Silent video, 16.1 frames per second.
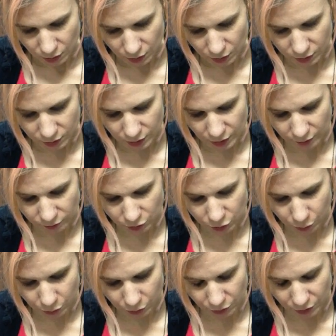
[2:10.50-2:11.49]
It's going to have to do
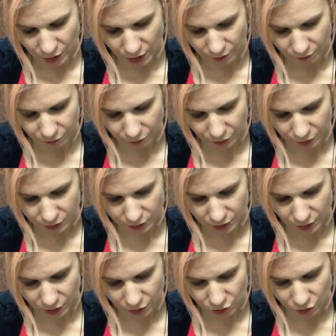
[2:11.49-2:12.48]
with your confidence
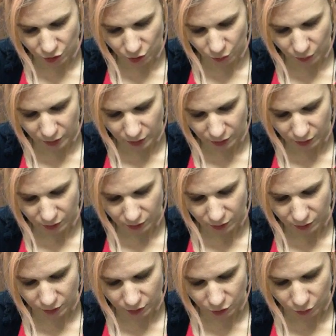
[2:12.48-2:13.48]
and knowing
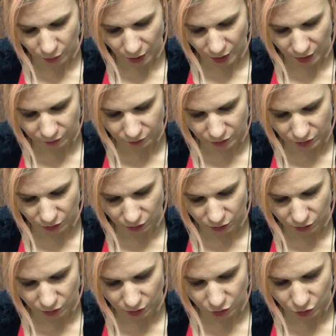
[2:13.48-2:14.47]
that you have
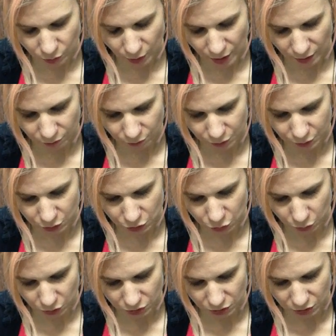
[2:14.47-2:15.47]
skills, you have
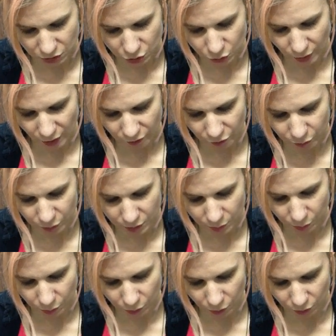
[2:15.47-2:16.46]
resources, you have
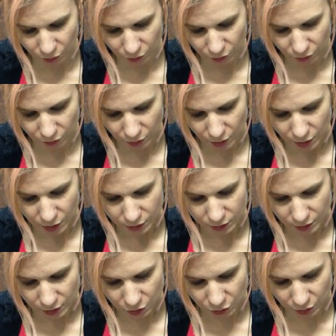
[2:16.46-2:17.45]
people
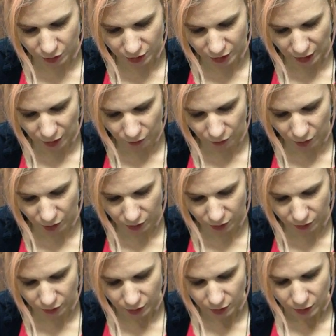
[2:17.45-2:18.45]
that you can count
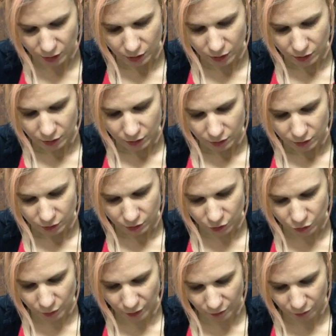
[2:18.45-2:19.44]
on,
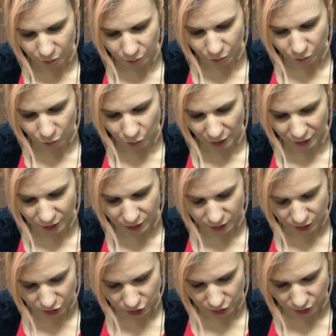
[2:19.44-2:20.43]
you have
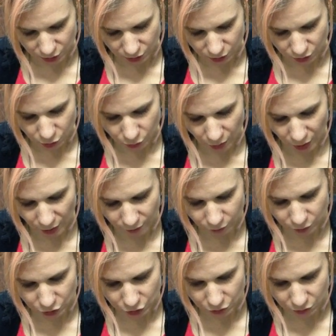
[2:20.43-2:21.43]
recognition, you have
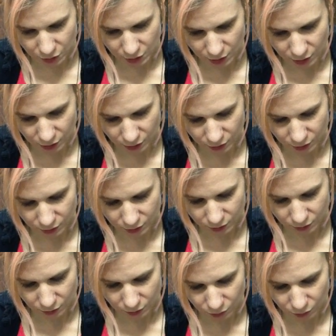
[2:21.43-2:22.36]
what you need, and this